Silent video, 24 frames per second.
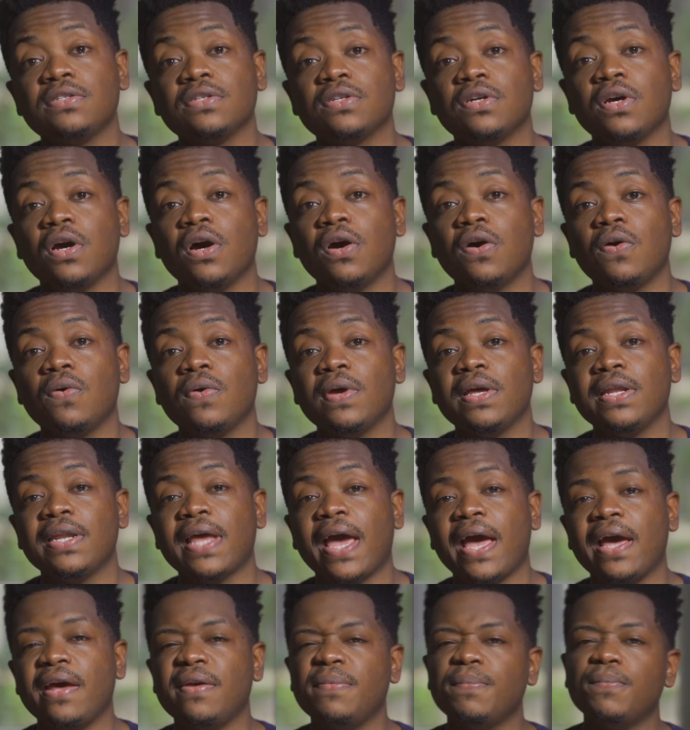to go and
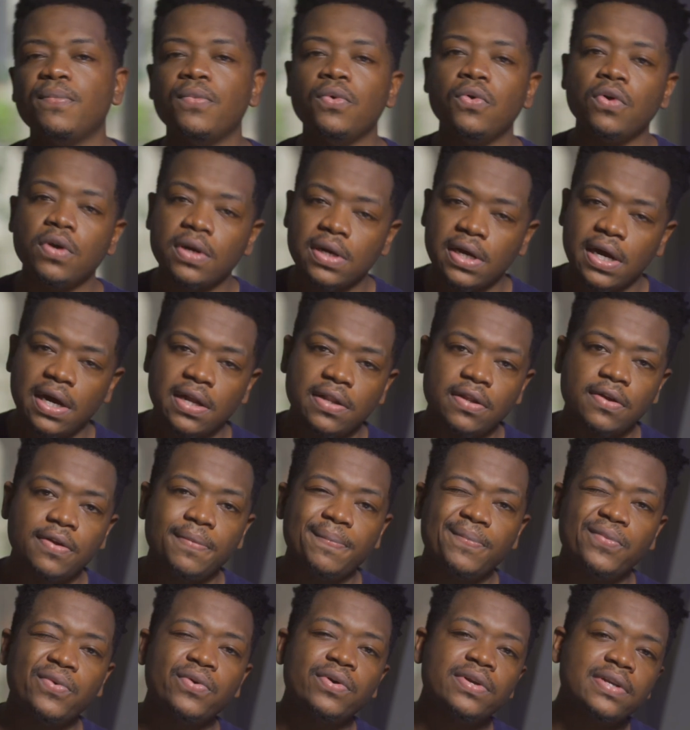add more color,
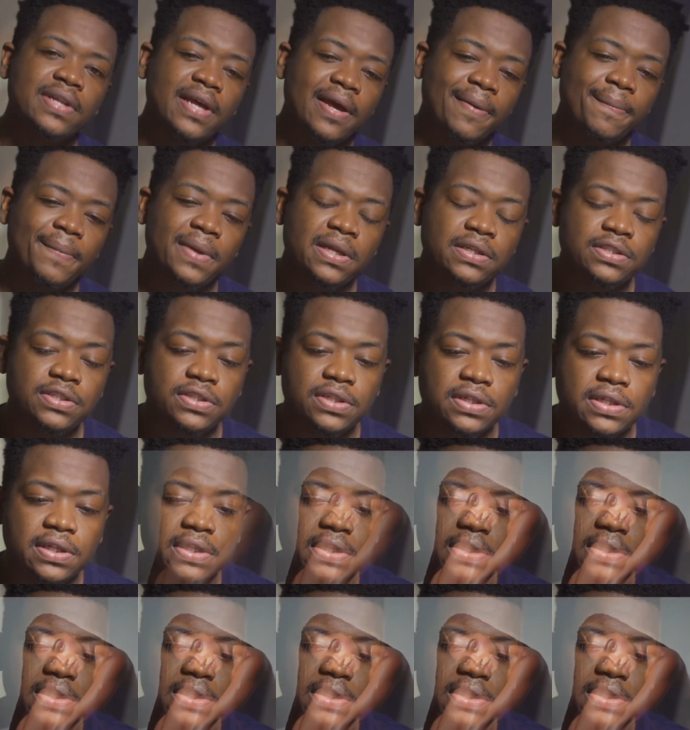more dimension.